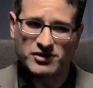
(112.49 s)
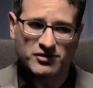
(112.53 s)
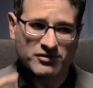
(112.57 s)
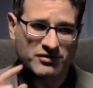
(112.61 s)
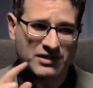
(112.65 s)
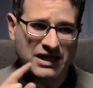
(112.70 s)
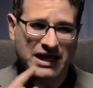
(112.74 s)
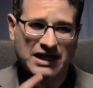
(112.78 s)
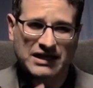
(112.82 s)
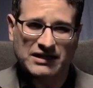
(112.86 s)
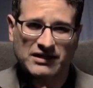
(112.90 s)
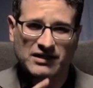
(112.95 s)
You're
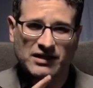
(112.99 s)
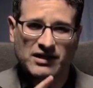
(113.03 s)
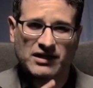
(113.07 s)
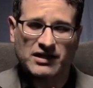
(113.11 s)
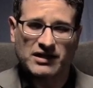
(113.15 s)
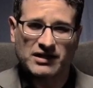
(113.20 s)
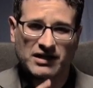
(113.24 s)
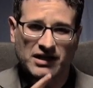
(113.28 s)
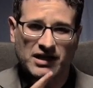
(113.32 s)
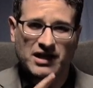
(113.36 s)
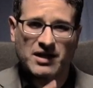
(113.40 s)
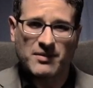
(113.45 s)
not
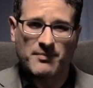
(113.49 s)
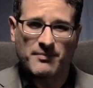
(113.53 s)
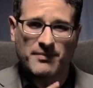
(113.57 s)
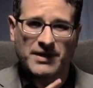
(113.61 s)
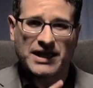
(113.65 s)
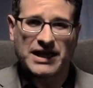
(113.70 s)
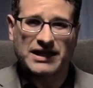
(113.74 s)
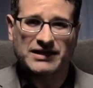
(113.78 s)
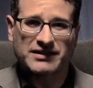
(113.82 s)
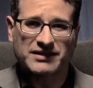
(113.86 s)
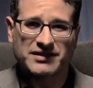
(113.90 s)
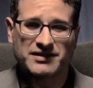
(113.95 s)
going to come
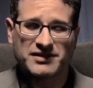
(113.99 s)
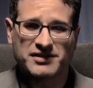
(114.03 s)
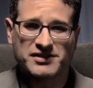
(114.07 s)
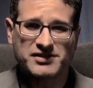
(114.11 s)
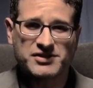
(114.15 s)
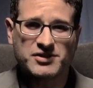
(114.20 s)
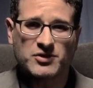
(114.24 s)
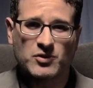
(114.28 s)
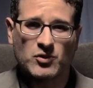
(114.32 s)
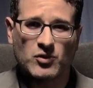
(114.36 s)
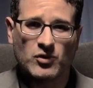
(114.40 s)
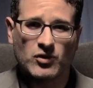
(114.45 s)
back to this
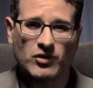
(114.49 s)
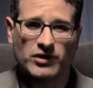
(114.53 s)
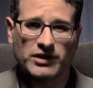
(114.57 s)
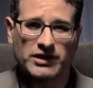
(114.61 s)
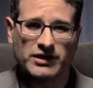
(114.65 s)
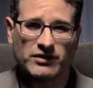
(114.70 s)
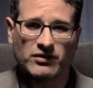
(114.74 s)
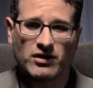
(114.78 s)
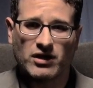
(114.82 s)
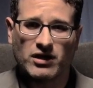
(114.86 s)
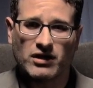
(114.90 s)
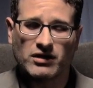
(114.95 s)
school
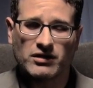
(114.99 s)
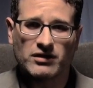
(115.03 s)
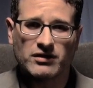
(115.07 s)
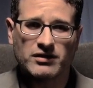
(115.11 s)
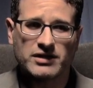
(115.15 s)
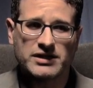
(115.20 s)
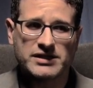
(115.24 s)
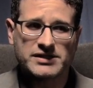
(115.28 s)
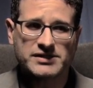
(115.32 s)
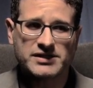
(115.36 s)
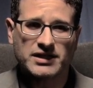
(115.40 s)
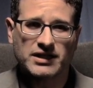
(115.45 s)
any longer,
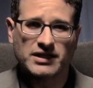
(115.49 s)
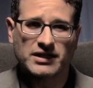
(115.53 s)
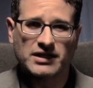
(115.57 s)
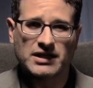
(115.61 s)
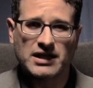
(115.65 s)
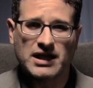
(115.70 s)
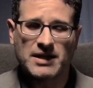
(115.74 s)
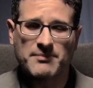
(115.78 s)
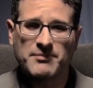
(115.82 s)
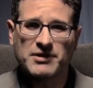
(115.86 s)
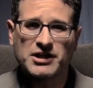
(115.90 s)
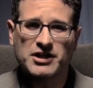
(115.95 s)
and he said,
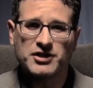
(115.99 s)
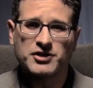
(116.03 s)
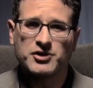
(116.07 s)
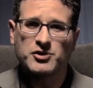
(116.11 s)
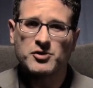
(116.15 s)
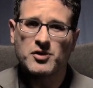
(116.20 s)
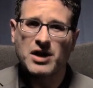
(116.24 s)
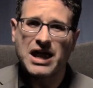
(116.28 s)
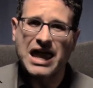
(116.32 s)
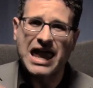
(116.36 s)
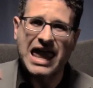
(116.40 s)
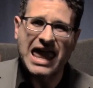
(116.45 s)
and I'm going to
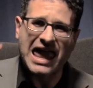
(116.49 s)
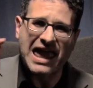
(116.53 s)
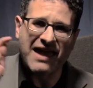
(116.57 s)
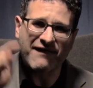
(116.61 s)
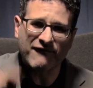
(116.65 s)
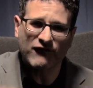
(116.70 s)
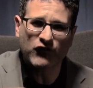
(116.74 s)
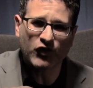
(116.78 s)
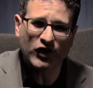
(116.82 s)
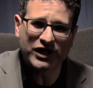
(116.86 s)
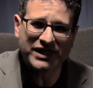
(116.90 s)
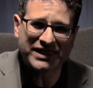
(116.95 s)
do
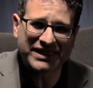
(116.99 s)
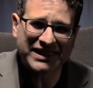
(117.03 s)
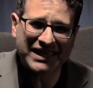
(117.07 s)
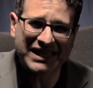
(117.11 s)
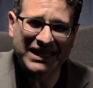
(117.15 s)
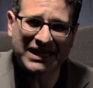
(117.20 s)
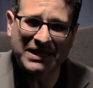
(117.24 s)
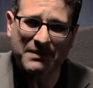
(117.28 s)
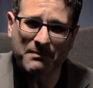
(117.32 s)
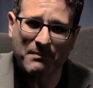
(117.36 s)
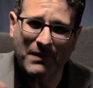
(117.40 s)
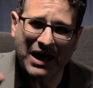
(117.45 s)

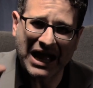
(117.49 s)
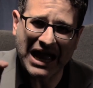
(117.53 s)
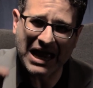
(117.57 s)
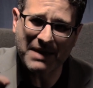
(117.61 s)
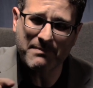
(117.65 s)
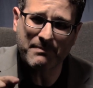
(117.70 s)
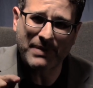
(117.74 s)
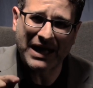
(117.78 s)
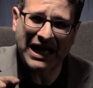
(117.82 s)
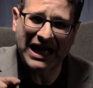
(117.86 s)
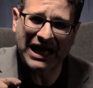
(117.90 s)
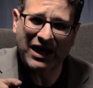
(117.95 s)
everything in
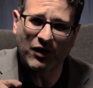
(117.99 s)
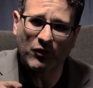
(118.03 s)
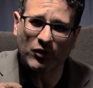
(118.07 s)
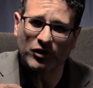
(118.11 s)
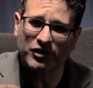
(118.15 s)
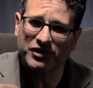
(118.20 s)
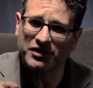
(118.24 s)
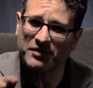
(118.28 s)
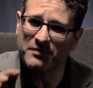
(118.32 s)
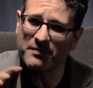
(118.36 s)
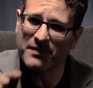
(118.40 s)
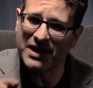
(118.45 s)
my
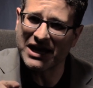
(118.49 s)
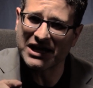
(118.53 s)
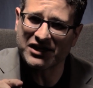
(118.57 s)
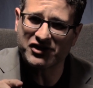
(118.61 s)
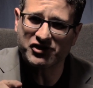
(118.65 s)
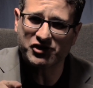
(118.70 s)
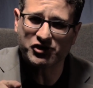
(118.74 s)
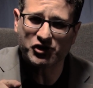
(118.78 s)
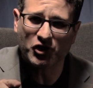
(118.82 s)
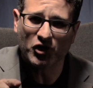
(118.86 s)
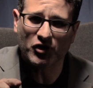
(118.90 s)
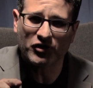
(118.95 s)
power to make
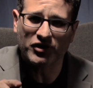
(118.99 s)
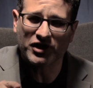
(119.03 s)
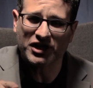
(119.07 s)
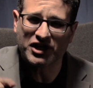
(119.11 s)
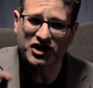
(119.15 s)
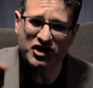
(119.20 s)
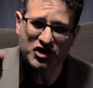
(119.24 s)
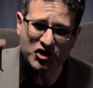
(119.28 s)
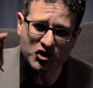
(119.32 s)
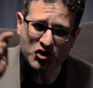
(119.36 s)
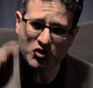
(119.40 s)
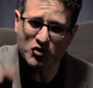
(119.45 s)
sure
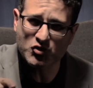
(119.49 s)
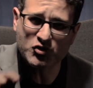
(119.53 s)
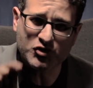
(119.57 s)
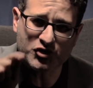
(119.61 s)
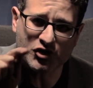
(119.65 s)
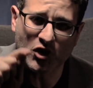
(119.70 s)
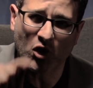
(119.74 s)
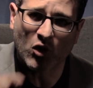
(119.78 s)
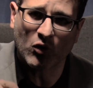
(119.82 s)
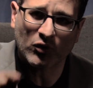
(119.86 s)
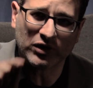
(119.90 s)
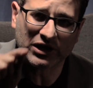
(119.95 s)
that you
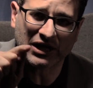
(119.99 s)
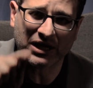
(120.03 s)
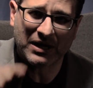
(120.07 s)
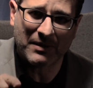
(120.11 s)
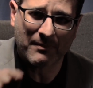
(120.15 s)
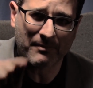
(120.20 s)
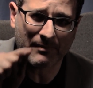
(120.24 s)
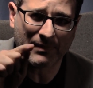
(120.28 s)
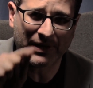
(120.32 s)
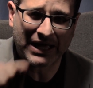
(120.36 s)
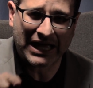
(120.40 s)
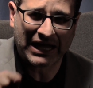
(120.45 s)
don't
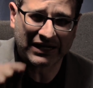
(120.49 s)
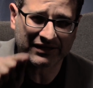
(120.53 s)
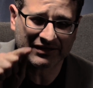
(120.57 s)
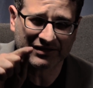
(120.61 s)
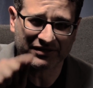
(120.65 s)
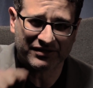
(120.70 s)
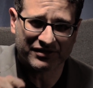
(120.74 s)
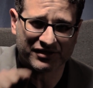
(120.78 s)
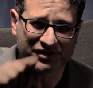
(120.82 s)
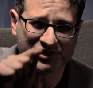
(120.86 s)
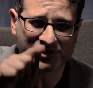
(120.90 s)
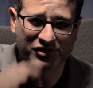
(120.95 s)
come back
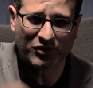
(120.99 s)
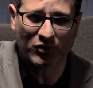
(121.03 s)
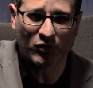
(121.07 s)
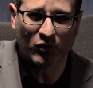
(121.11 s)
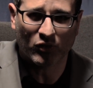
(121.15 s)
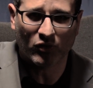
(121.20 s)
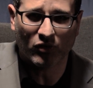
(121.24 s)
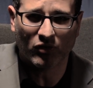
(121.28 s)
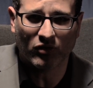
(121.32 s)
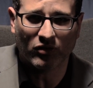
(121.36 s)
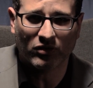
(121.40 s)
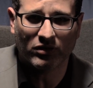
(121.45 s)
to this
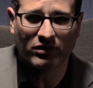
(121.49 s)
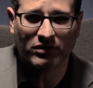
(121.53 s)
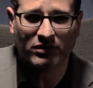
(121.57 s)
school.